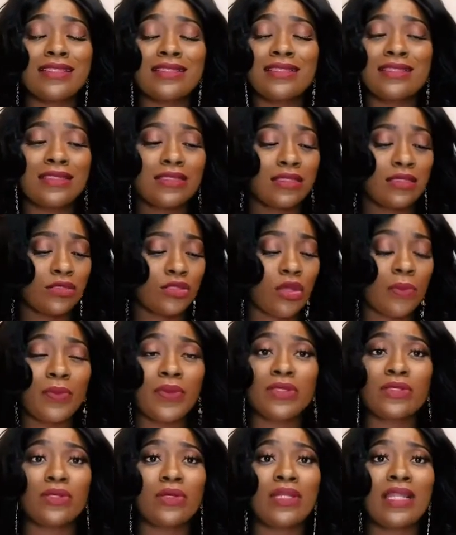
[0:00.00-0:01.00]
Topics
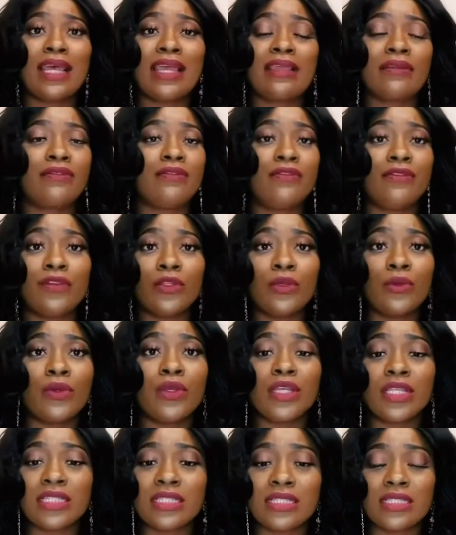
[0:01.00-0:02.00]
on like
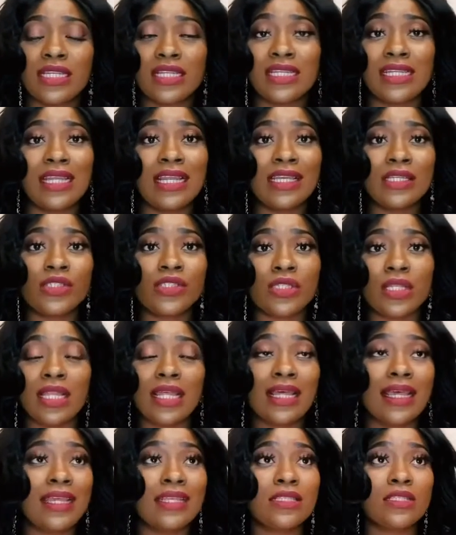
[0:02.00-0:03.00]
fluids and
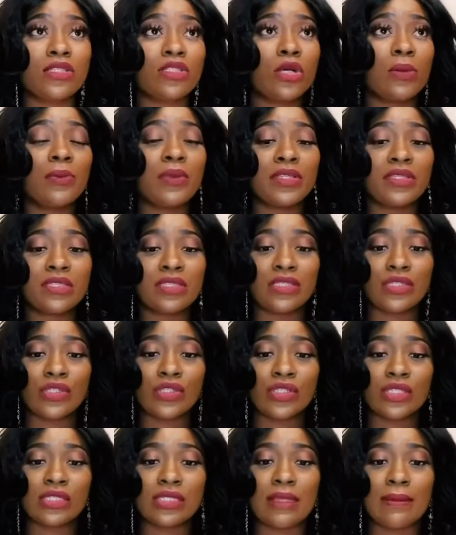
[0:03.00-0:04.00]
electrolytes, topics such as
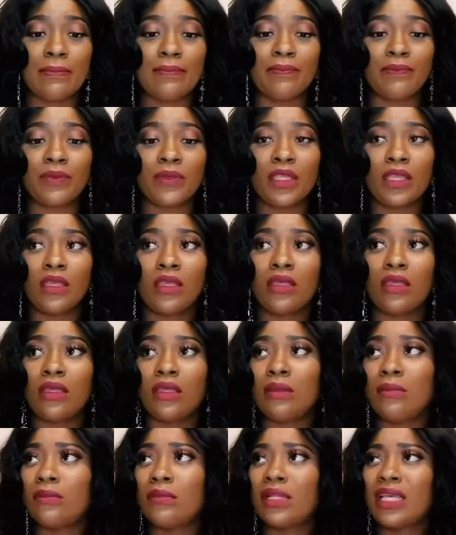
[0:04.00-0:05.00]

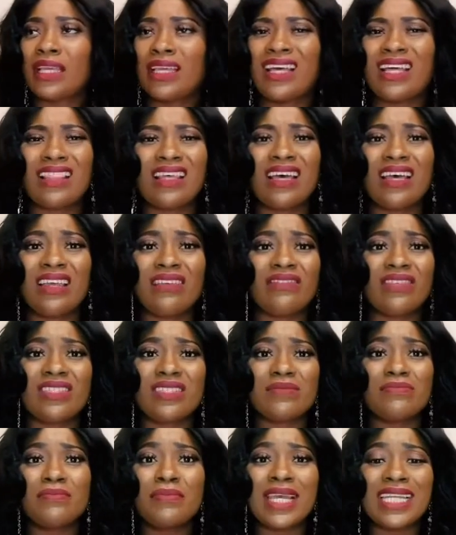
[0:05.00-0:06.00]
like other IVs,
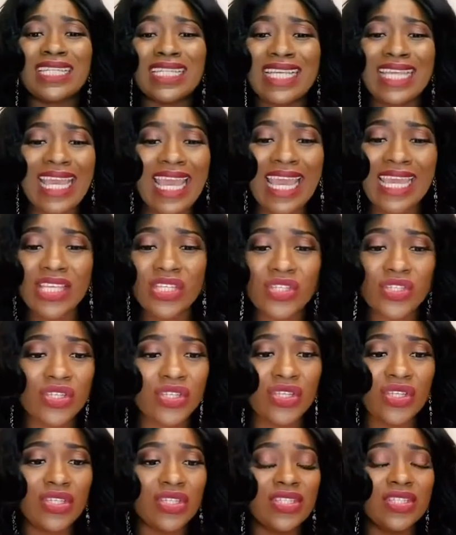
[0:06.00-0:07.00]

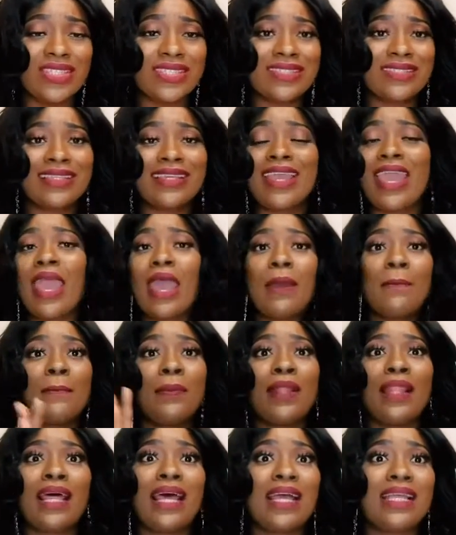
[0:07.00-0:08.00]
medications, care
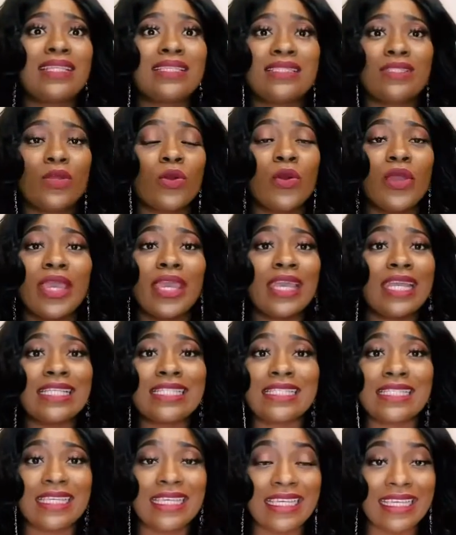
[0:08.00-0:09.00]
plans, your A to
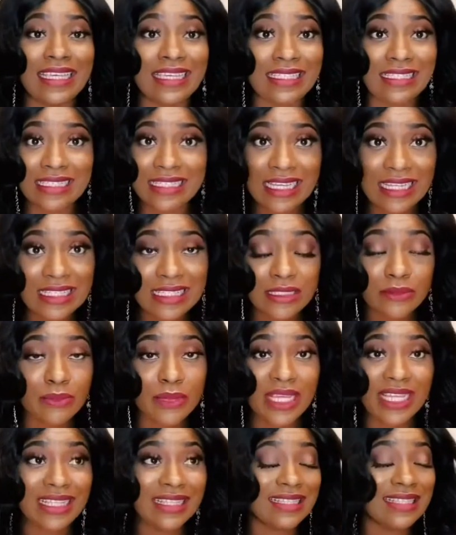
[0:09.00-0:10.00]
E
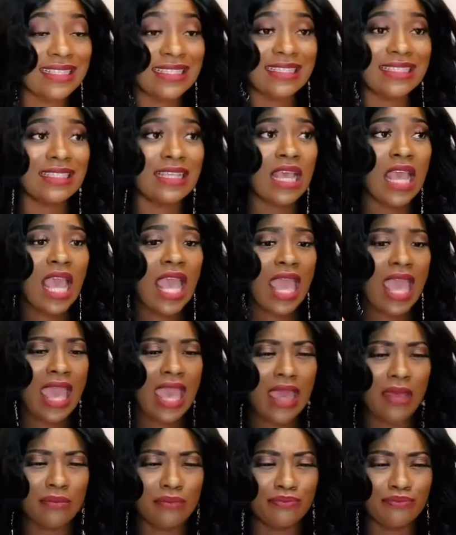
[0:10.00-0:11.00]
assessments,
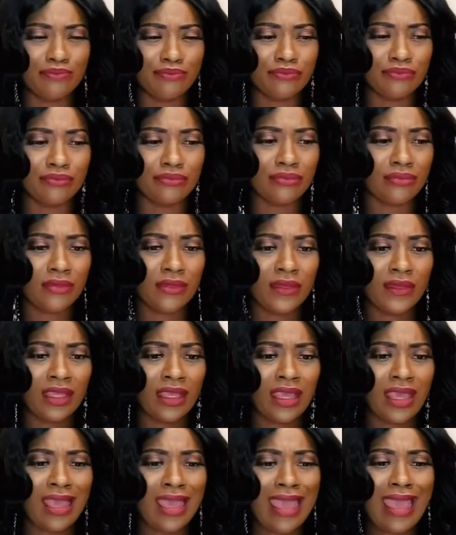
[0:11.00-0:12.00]
and
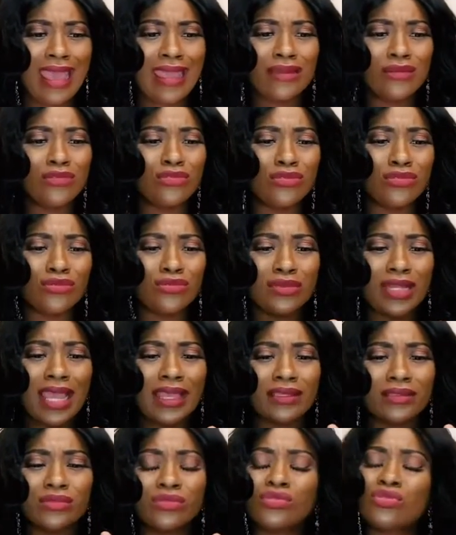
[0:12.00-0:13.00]
like
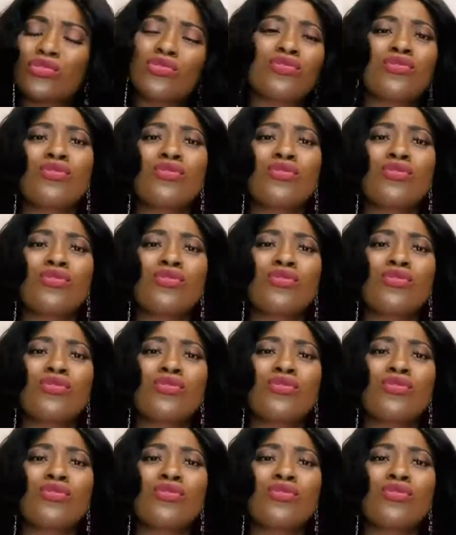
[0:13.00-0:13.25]
so